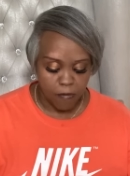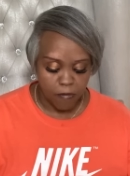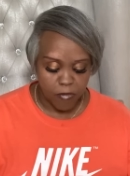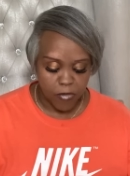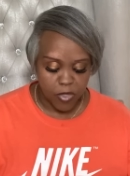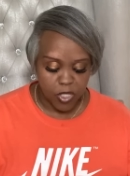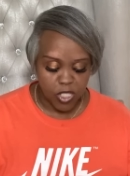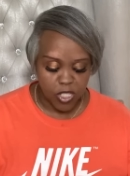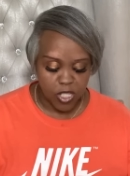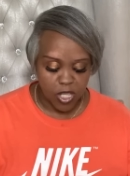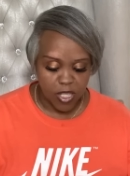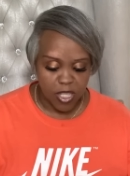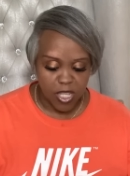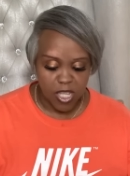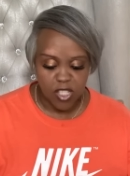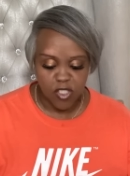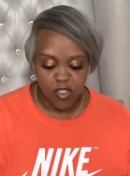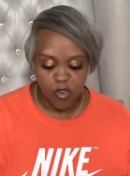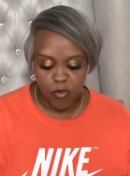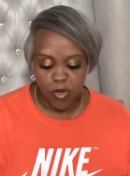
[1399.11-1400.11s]
She said,
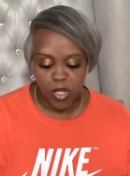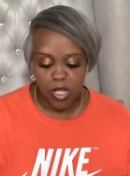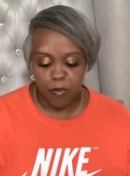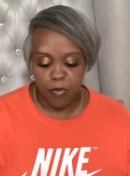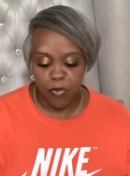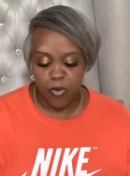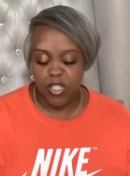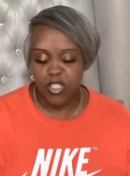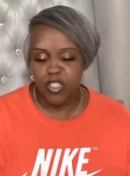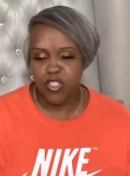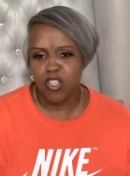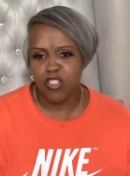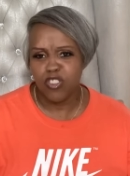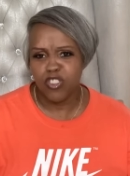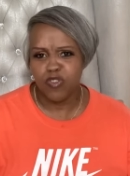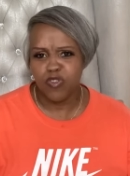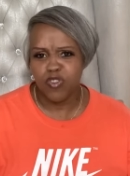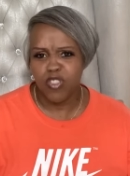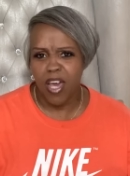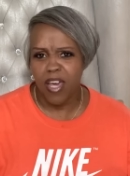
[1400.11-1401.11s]
these are really pretty. You know, she
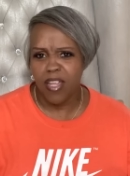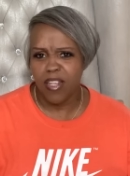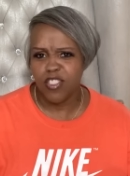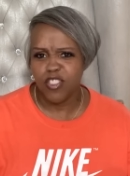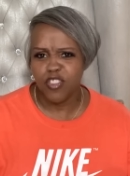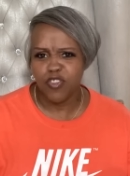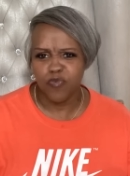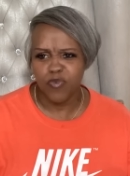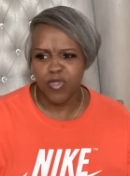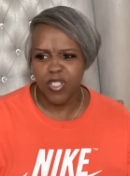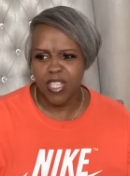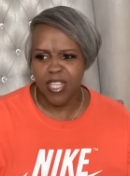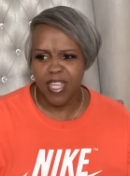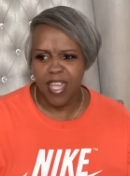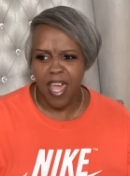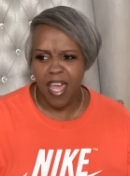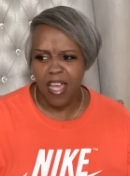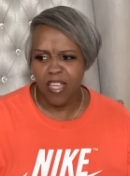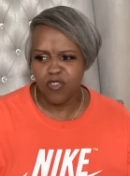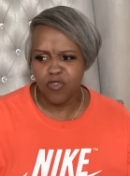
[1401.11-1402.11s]
was kind of just really
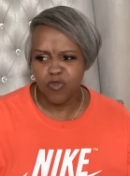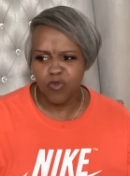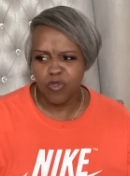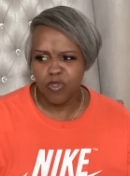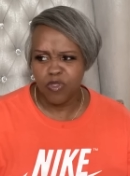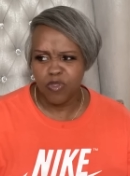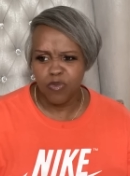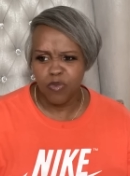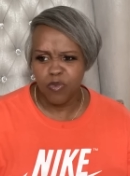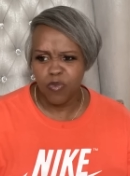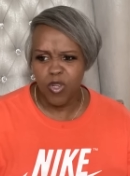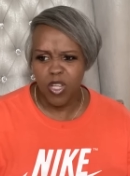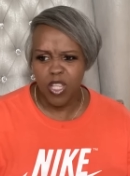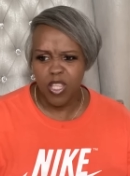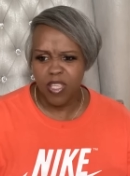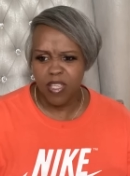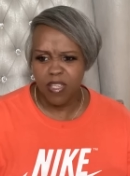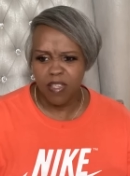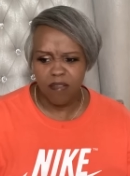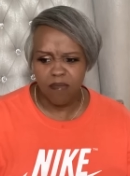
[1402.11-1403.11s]
casual with
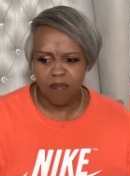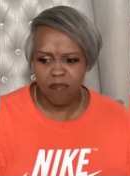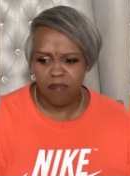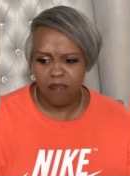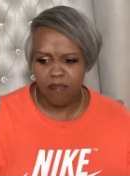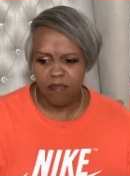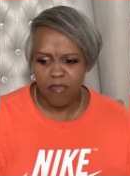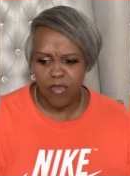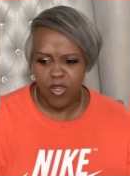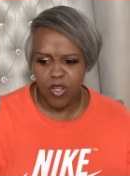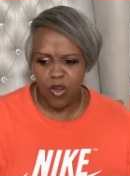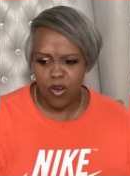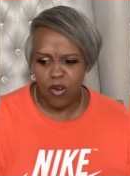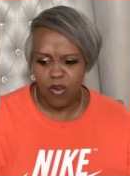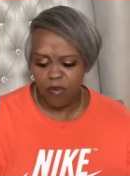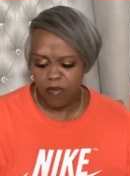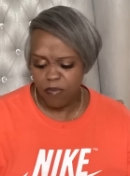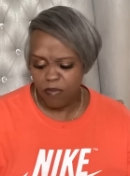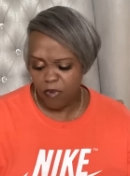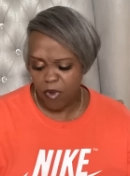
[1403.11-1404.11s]
it. You
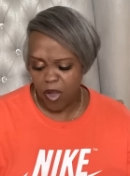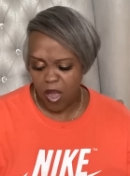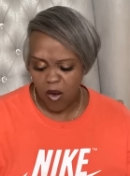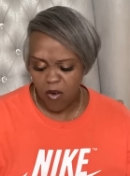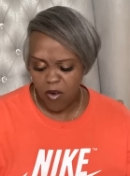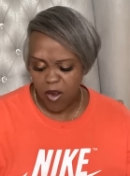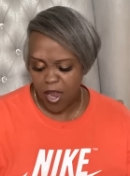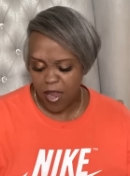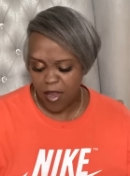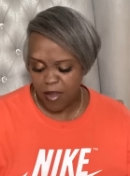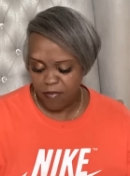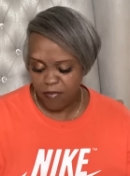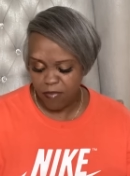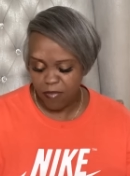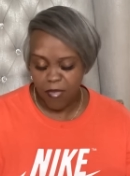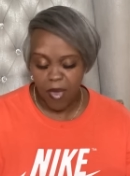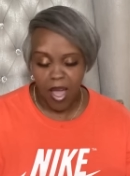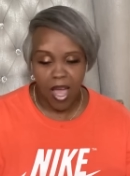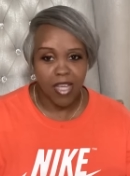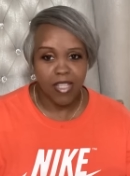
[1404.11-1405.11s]
know, okay.
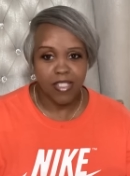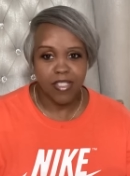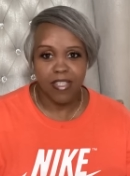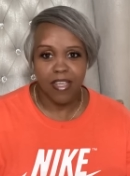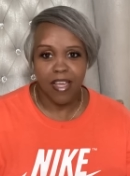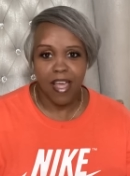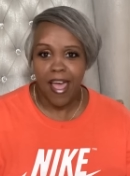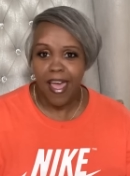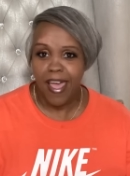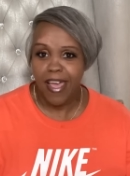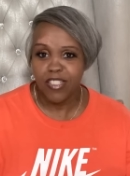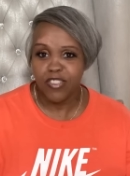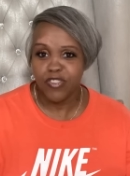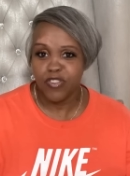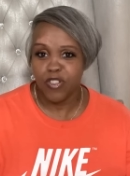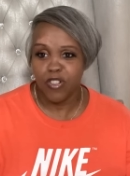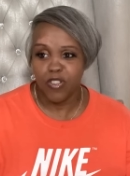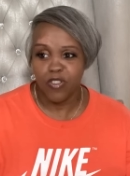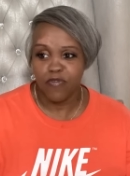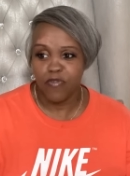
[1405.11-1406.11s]
I, I asked her
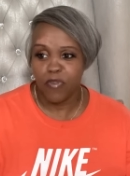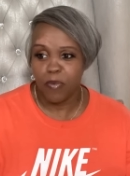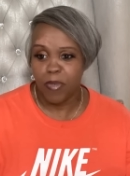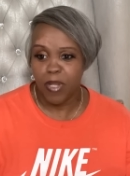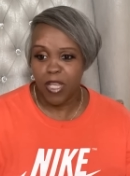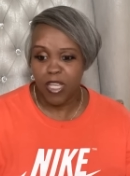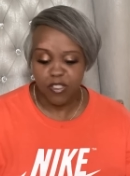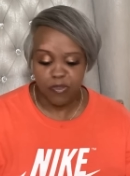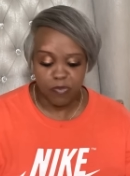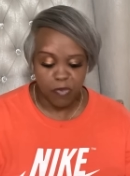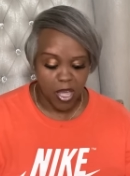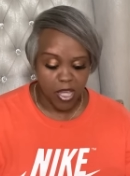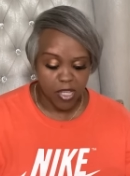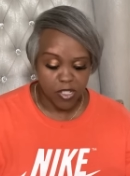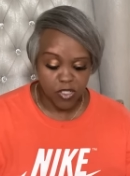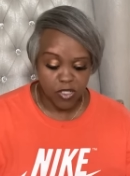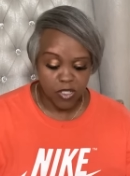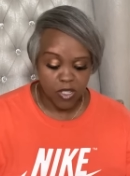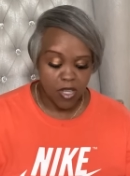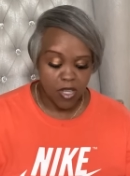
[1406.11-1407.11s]
to look for placemats.